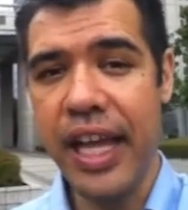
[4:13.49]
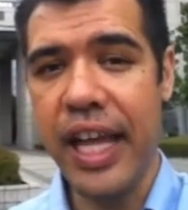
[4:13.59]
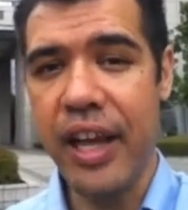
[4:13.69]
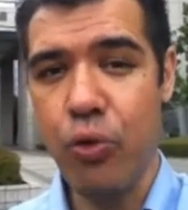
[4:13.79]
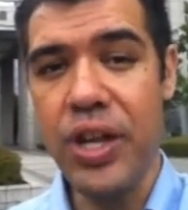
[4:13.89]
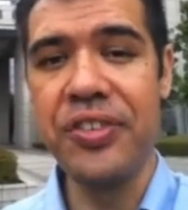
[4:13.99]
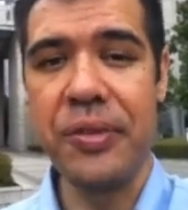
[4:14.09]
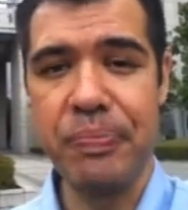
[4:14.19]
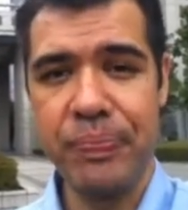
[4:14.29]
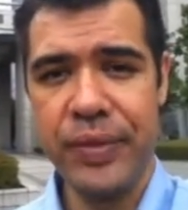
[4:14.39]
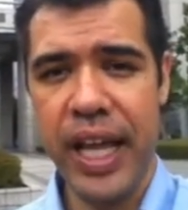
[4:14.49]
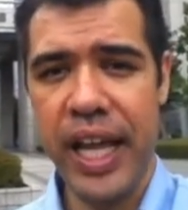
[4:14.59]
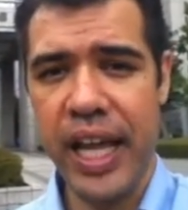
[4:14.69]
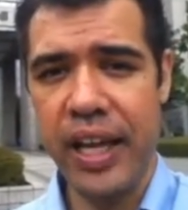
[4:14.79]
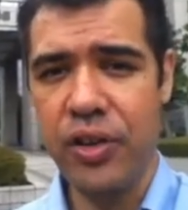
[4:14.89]
a reason,
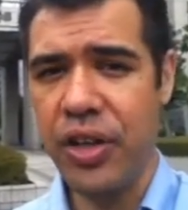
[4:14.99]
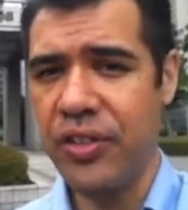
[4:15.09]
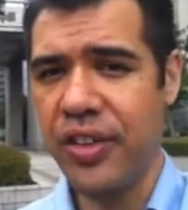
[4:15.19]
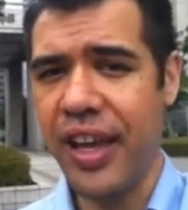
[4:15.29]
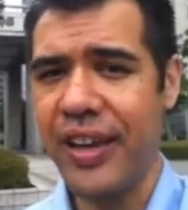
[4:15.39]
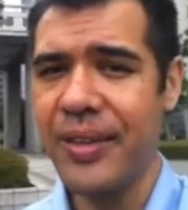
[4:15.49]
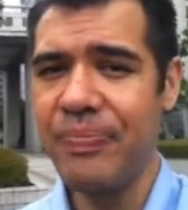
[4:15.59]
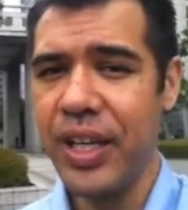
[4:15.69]
and you could say,